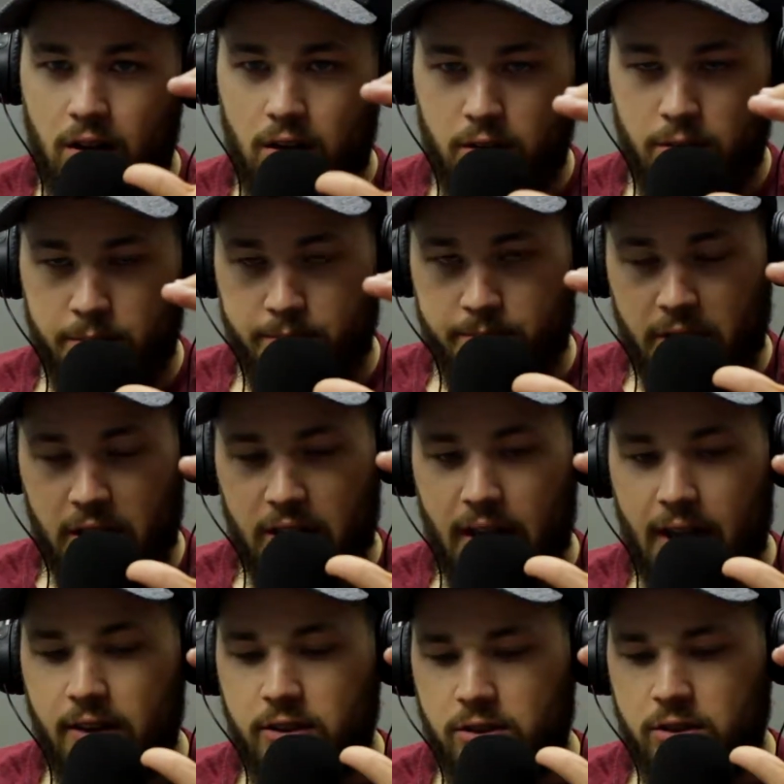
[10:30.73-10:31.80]
an
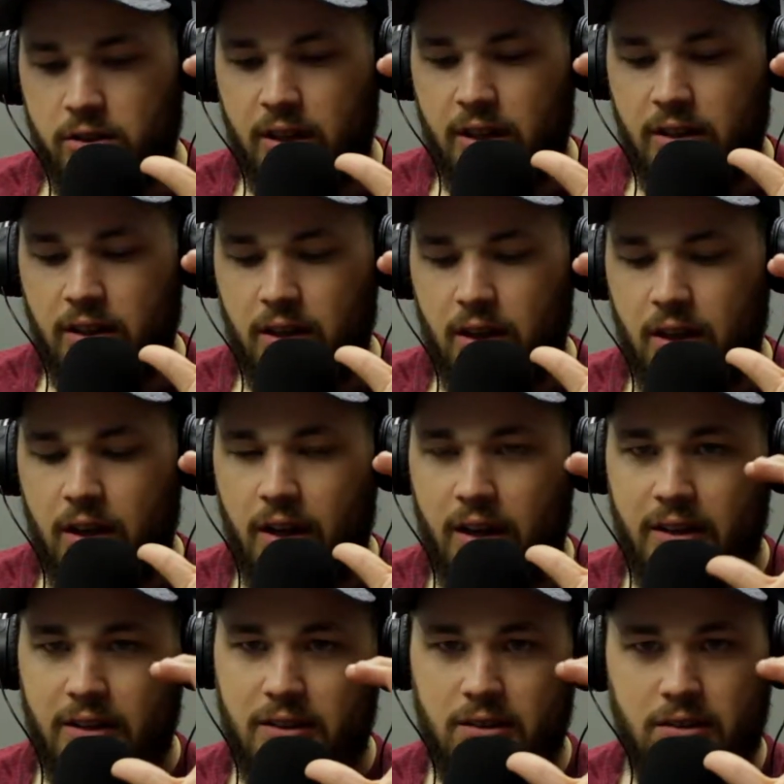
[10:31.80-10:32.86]
ashtray,
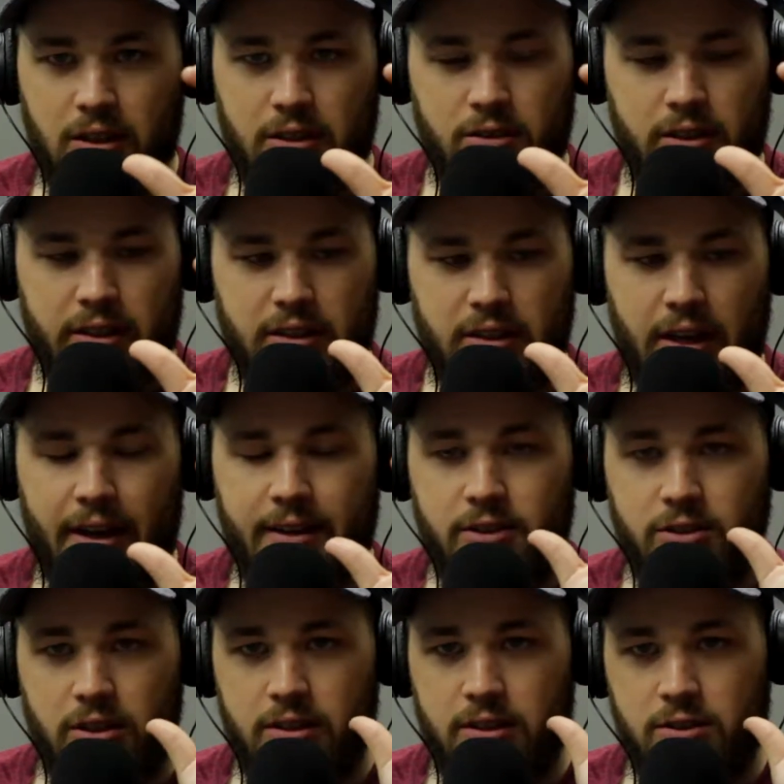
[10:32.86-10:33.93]
and it's like the
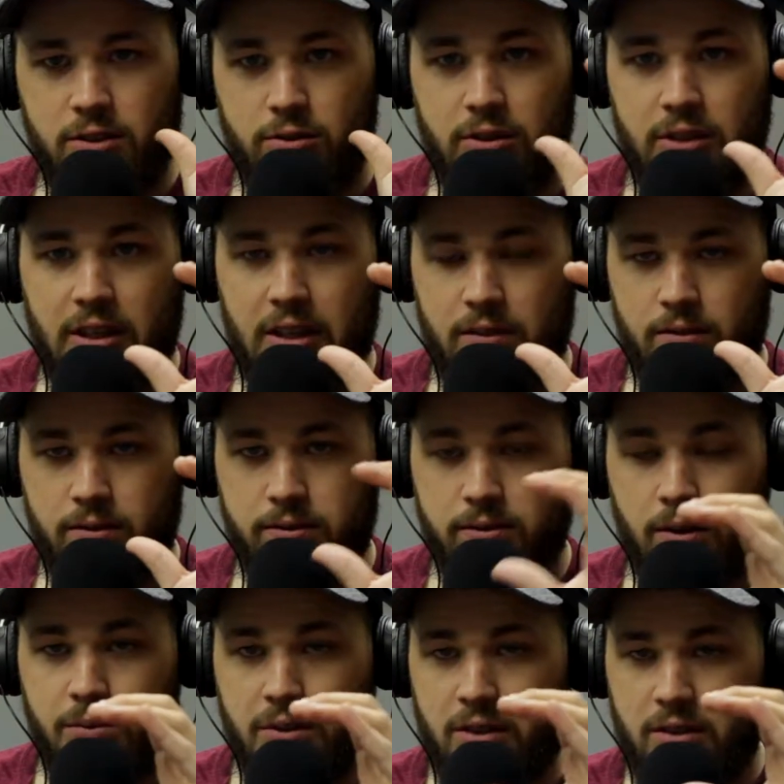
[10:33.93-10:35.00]
ashtray that you get
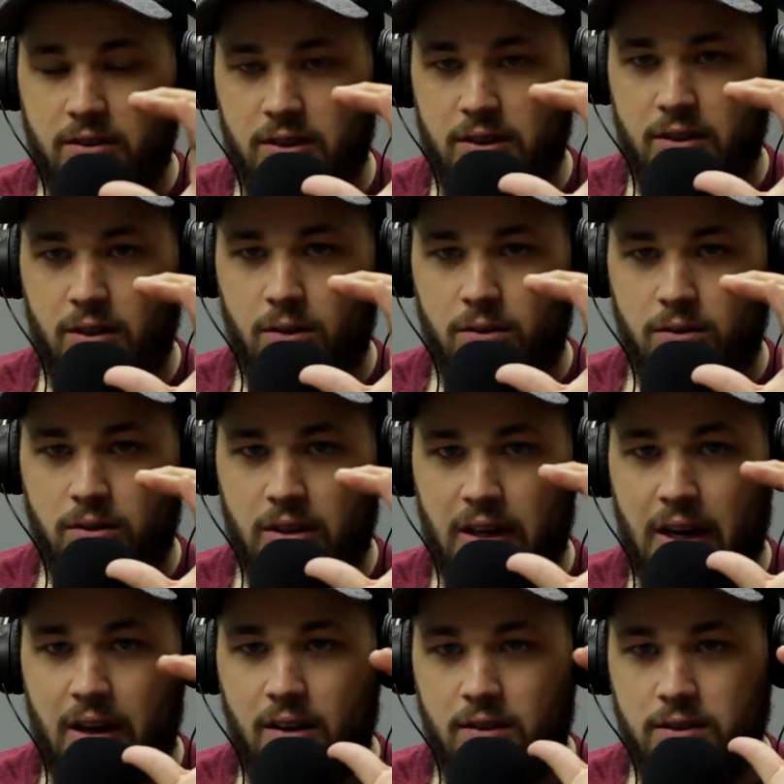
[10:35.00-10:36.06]
from the casino.
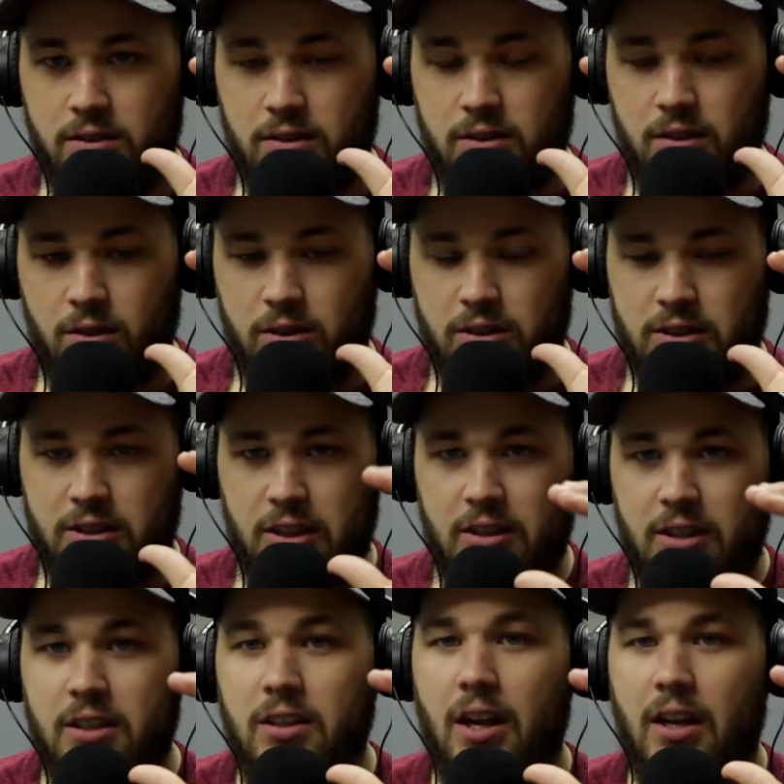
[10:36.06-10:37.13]
And I obviously know that she
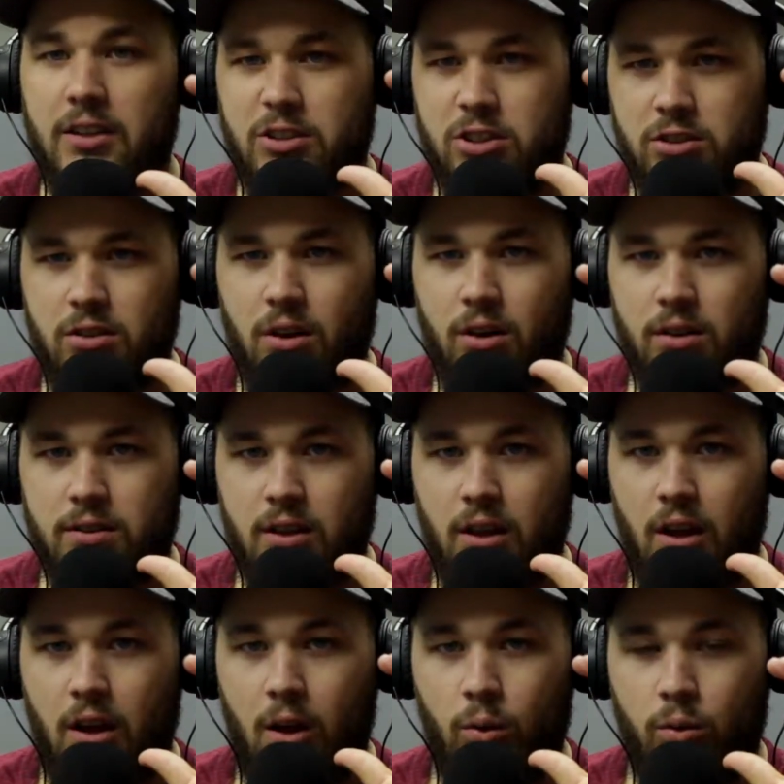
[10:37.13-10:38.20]
did not start
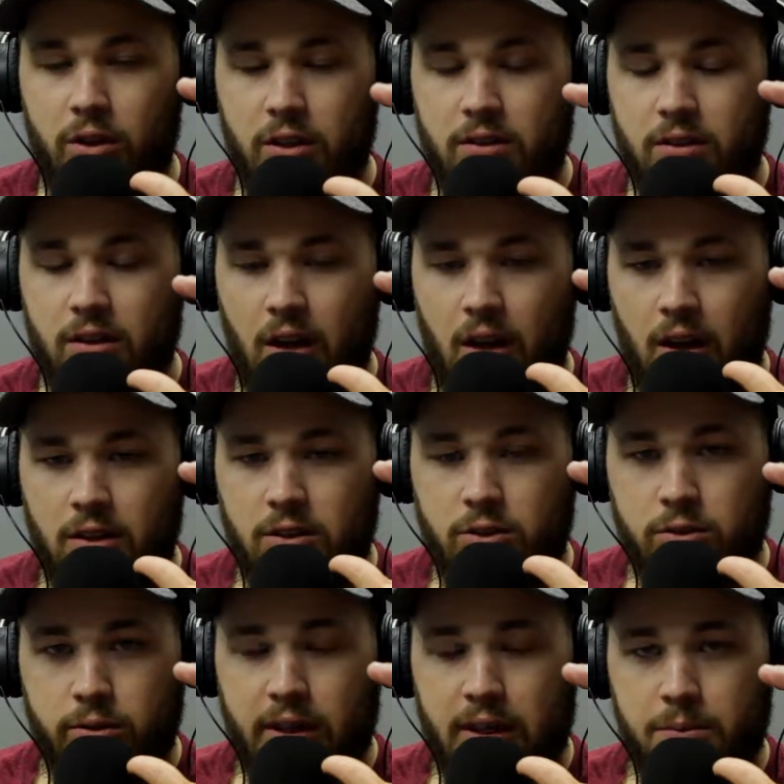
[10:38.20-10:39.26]
this
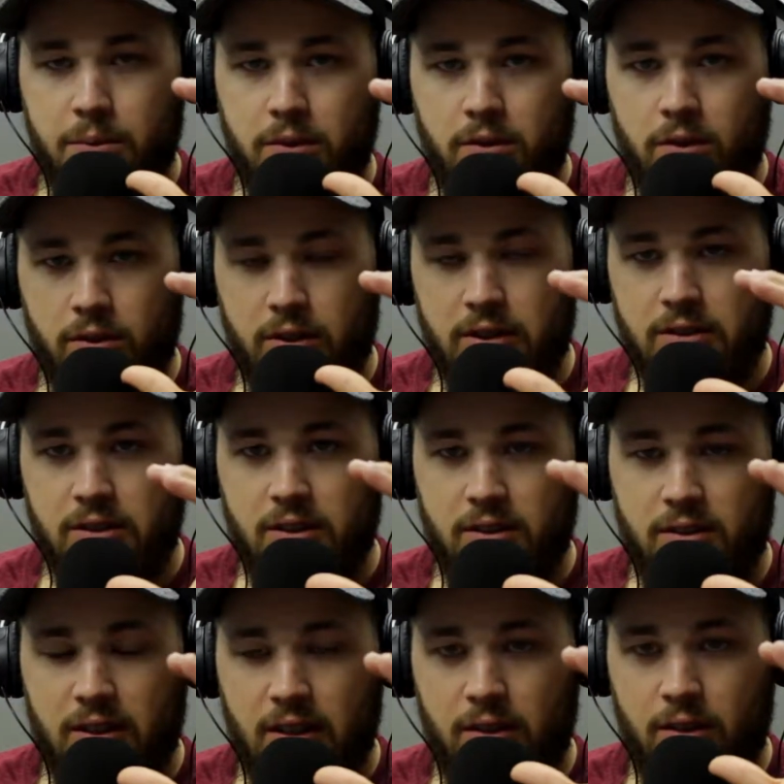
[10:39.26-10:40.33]
trip or this
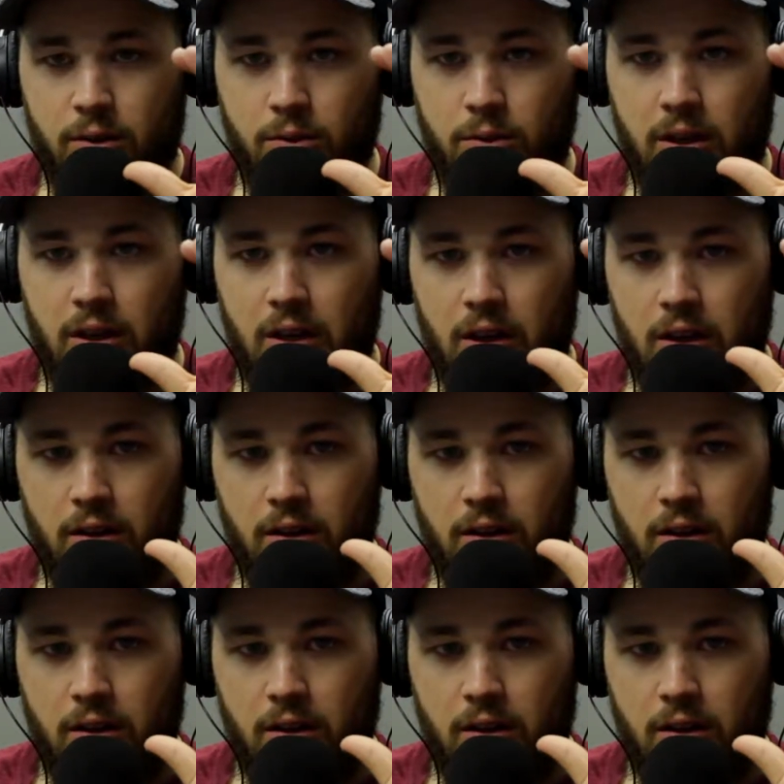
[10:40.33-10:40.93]
casino